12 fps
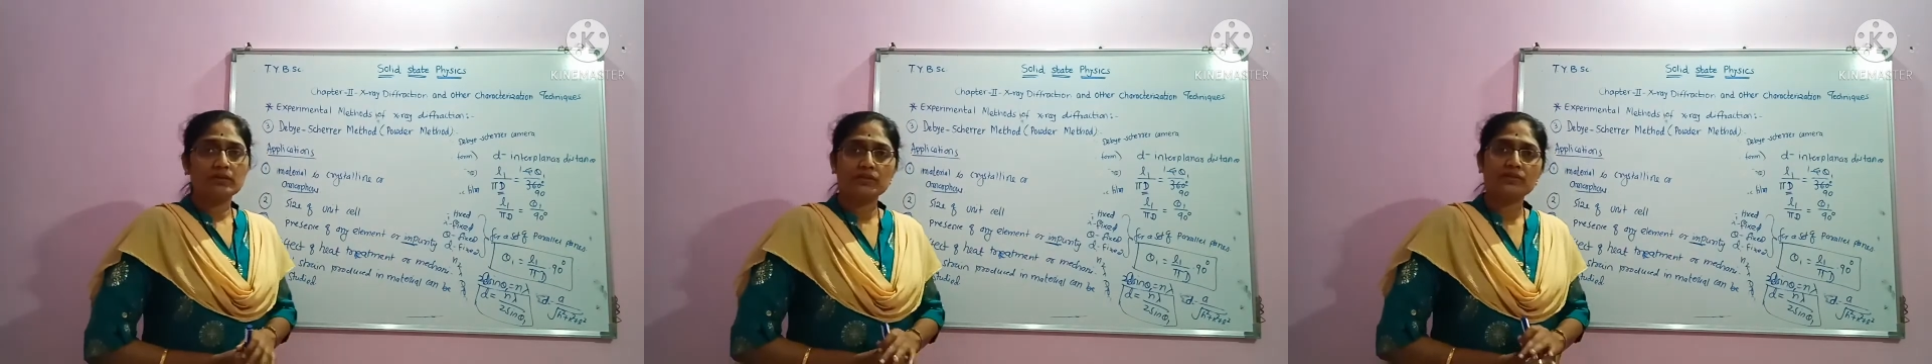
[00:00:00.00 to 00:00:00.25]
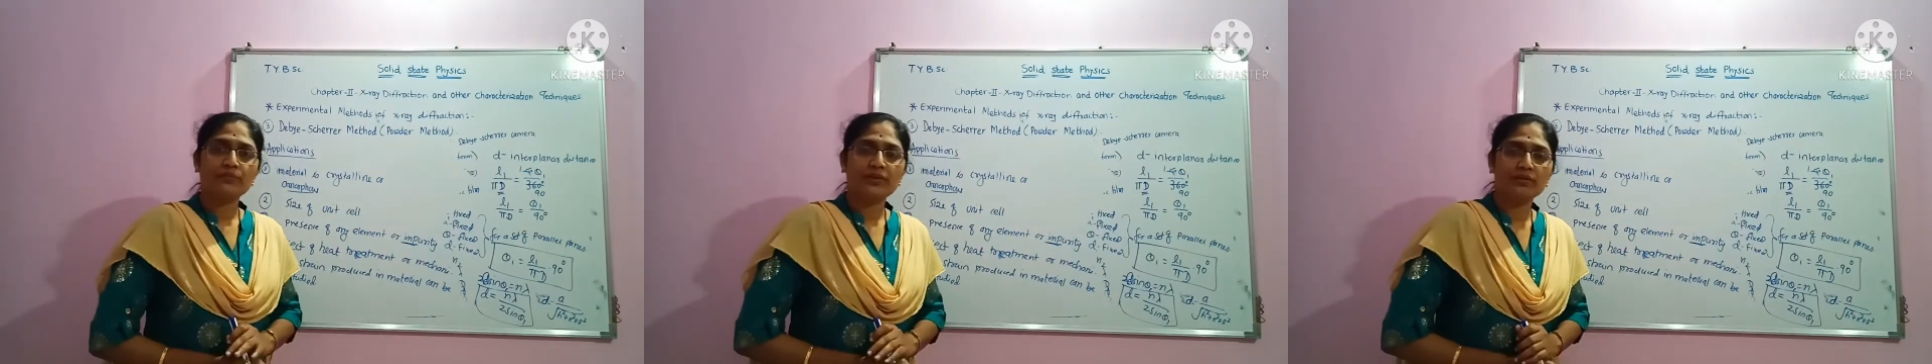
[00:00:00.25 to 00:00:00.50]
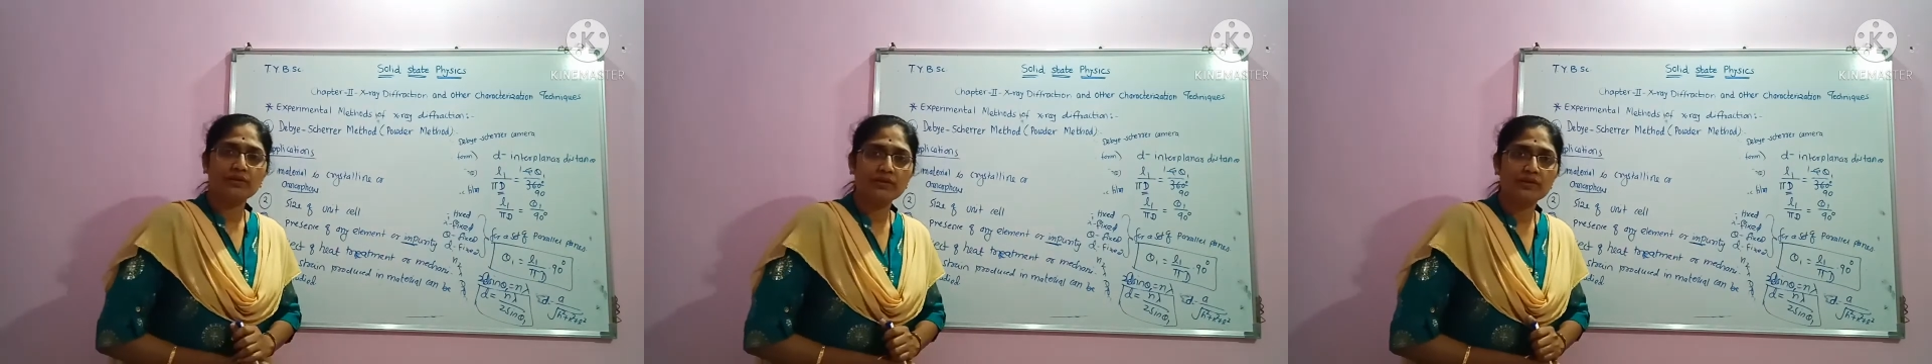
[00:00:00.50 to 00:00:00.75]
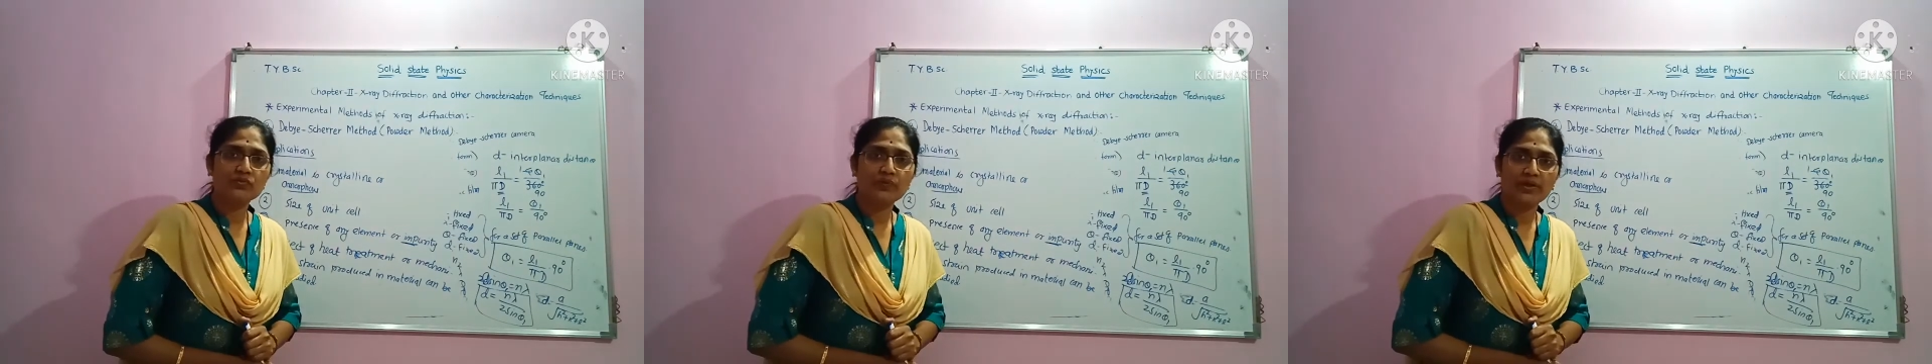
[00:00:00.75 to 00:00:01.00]
This method
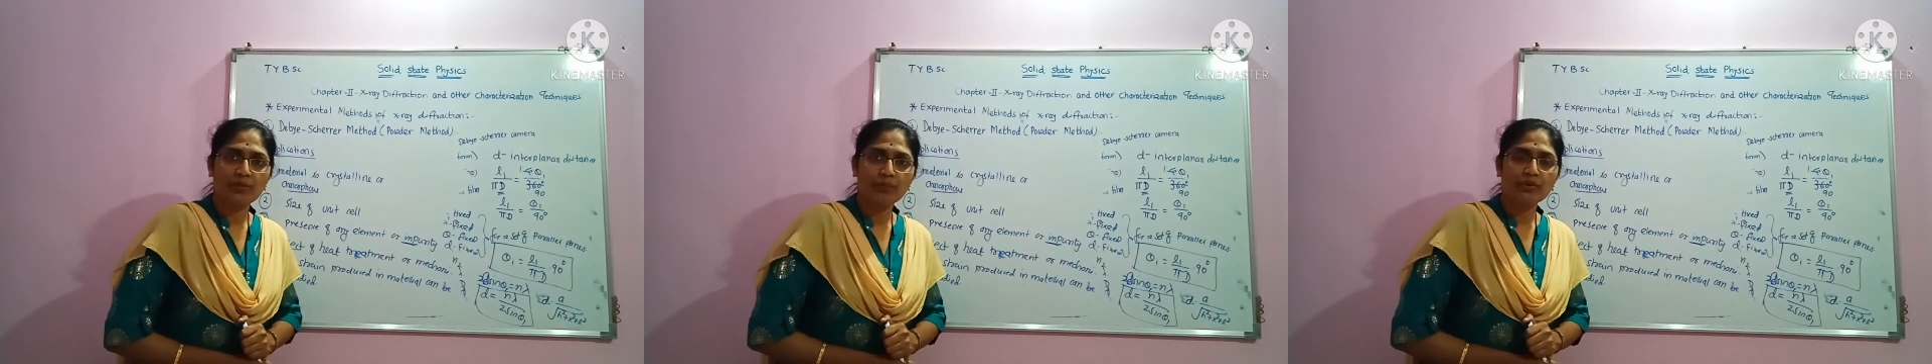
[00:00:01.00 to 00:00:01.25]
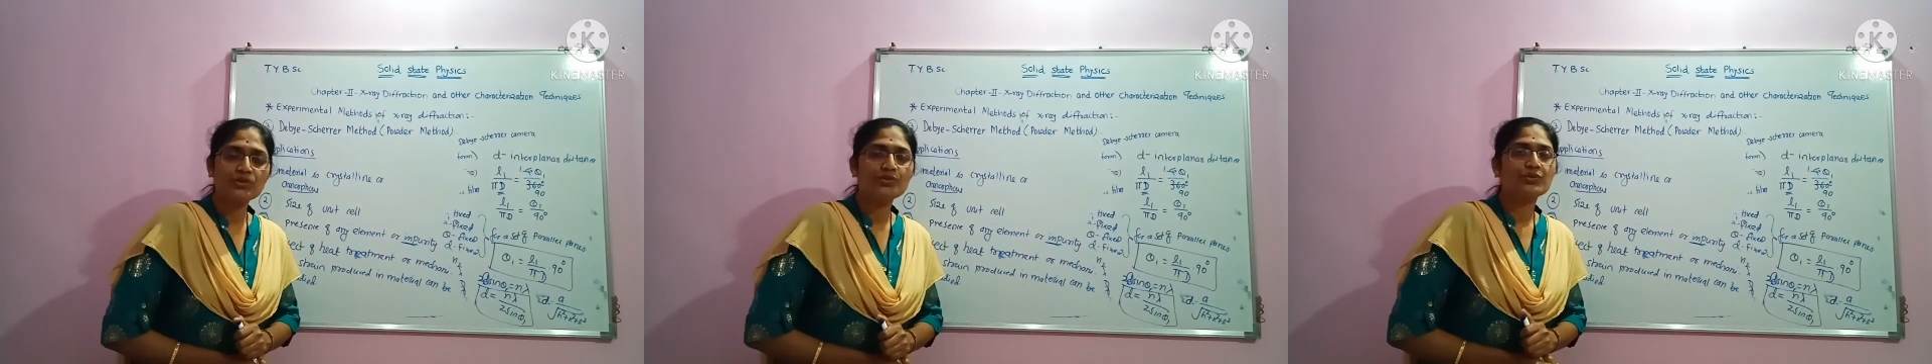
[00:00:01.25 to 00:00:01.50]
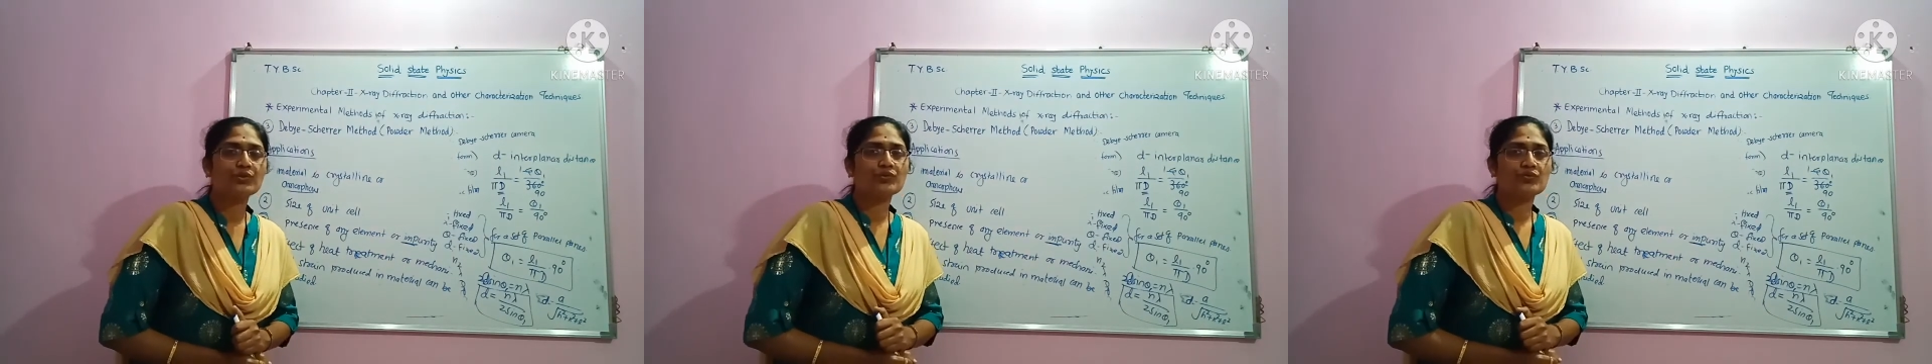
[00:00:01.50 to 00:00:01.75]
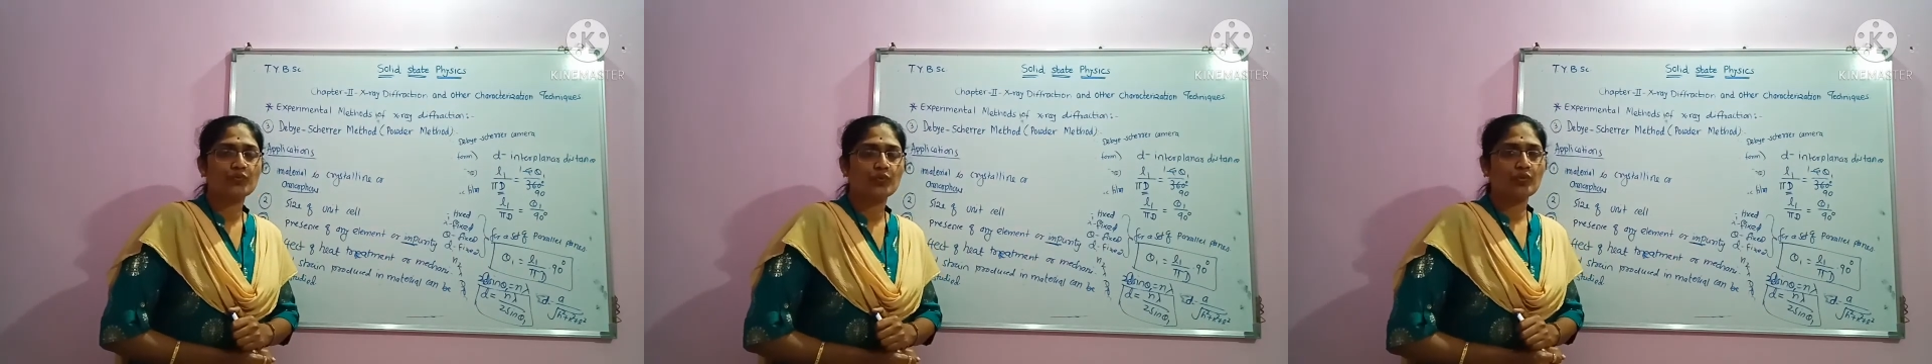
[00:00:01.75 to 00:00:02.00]
is very much
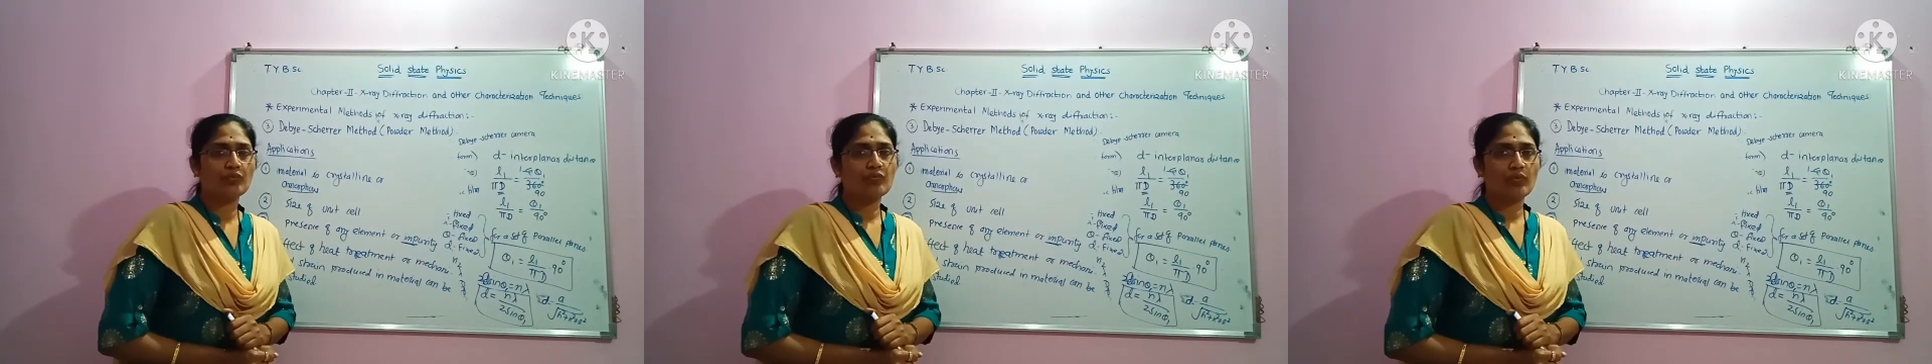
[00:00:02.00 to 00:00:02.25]
useful